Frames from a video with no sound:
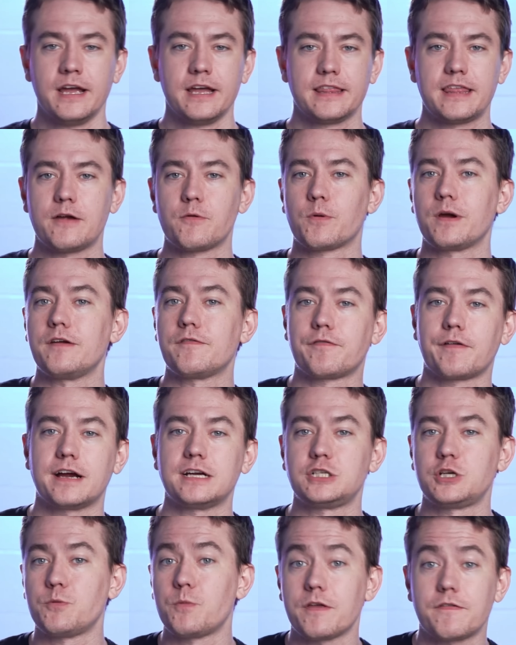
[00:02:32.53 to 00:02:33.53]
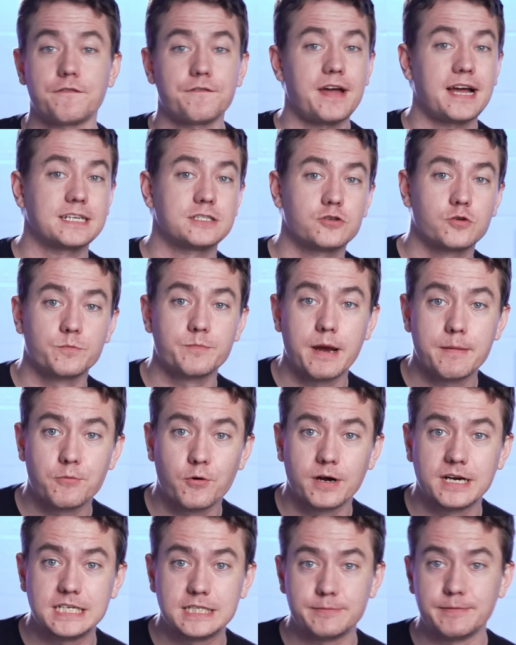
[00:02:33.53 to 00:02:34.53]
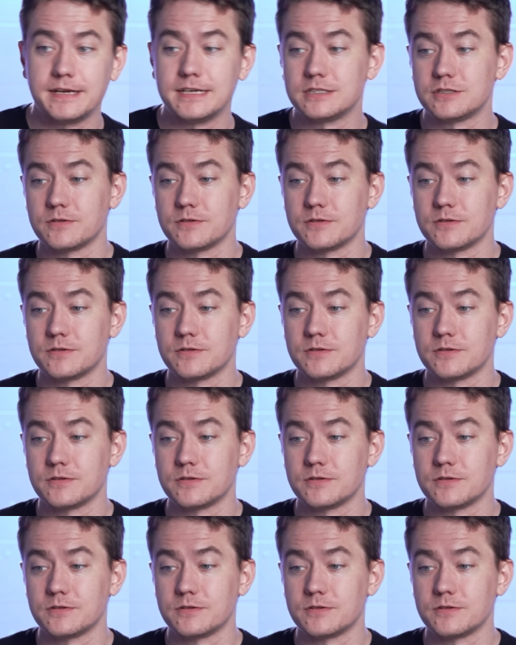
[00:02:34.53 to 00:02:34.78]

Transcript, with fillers: they refresh it with faster memory speed?